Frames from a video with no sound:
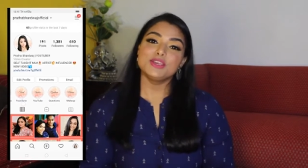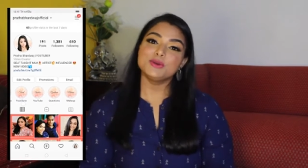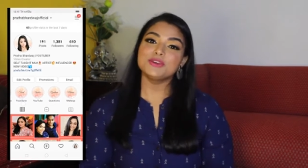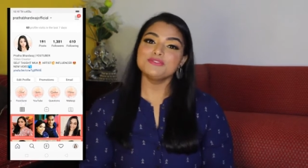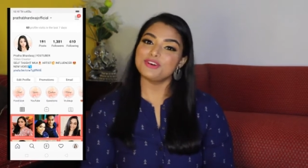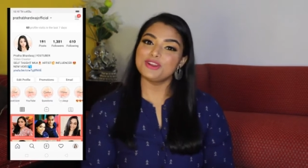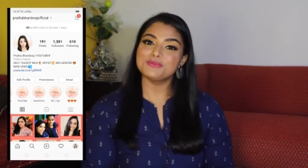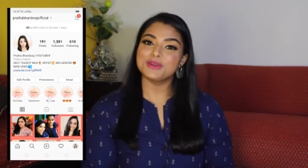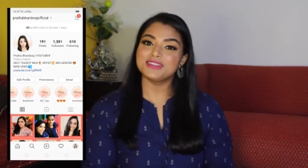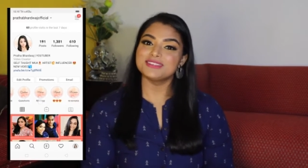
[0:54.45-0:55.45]
you can
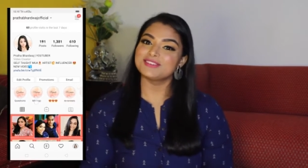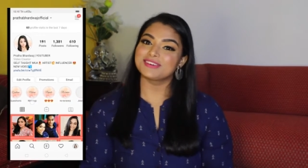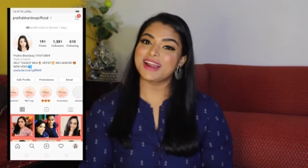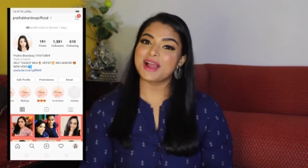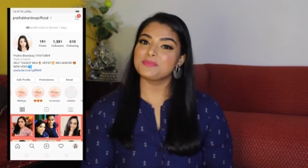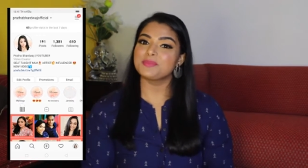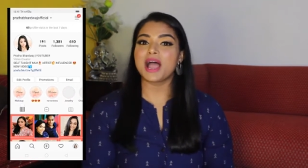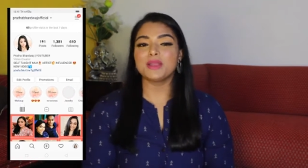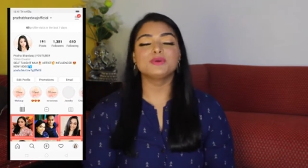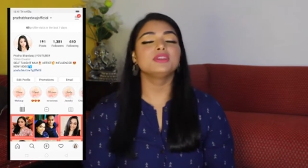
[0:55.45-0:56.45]
follow me on Instagram.
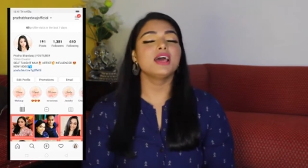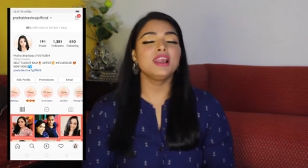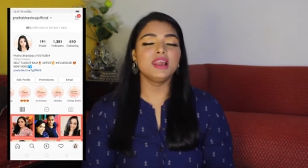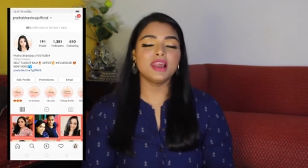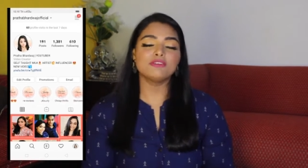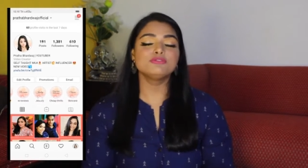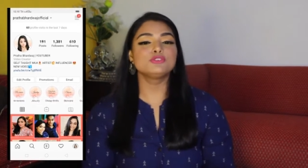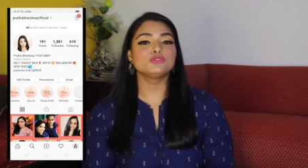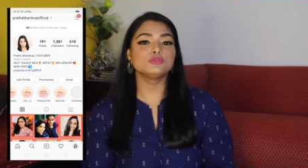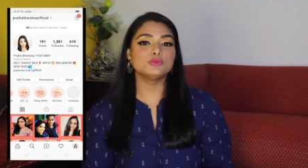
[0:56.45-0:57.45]
I would love
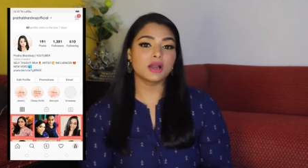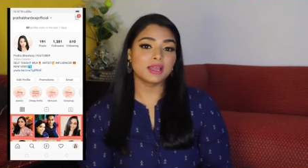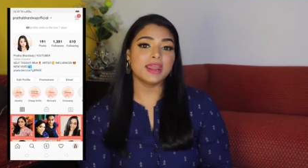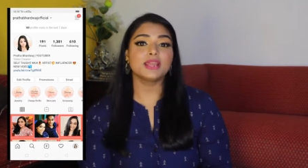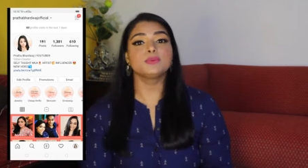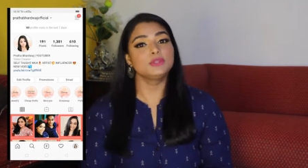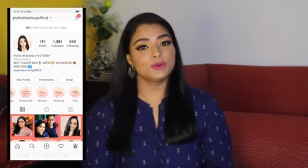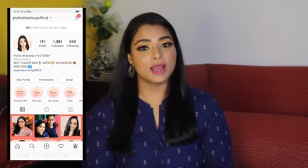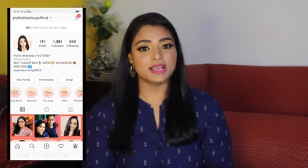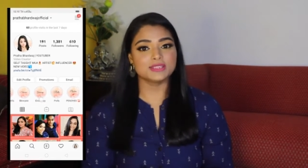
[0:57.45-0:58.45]
to connect with
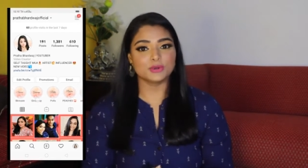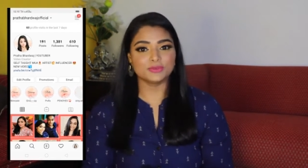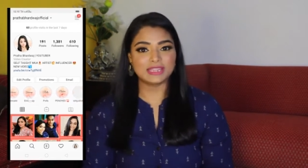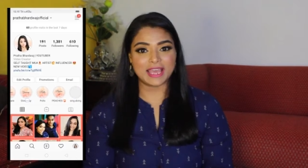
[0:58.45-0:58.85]
you guys over